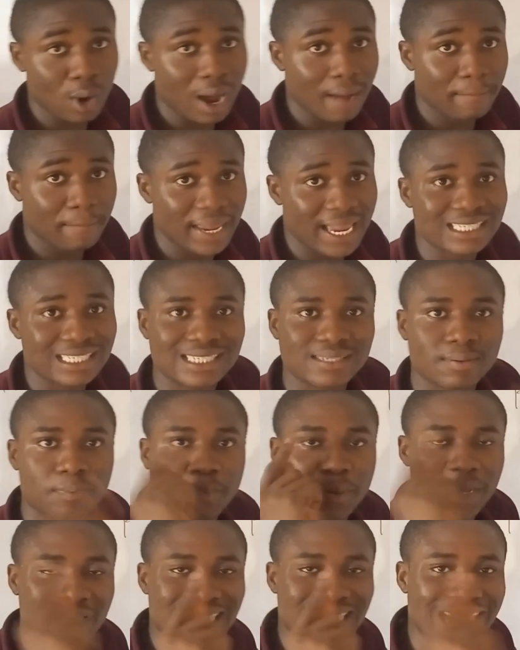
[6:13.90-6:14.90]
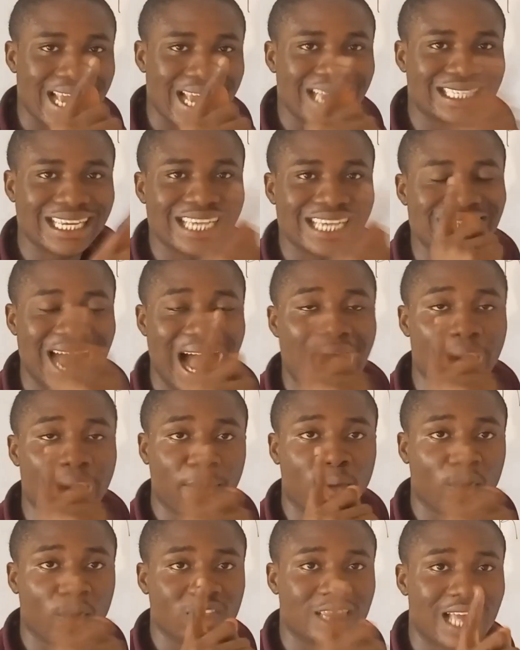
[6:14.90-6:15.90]
1 means percentage
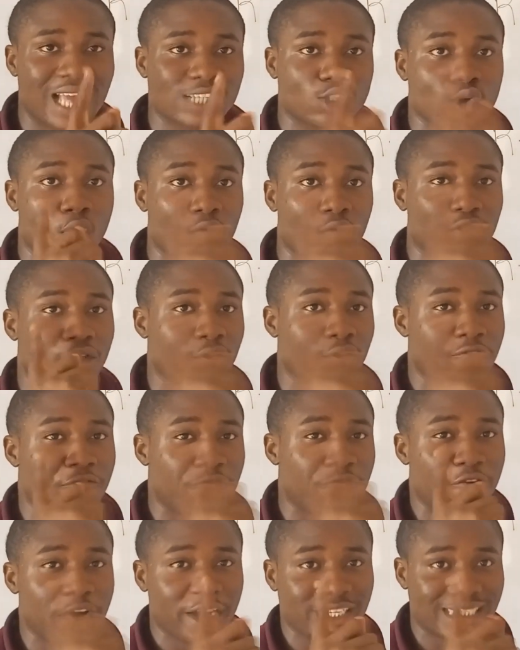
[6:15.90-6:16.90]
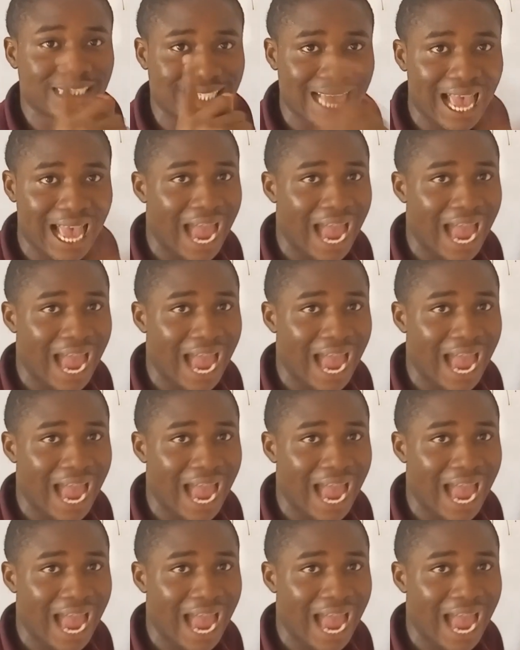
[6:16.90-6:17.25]
abundance of the first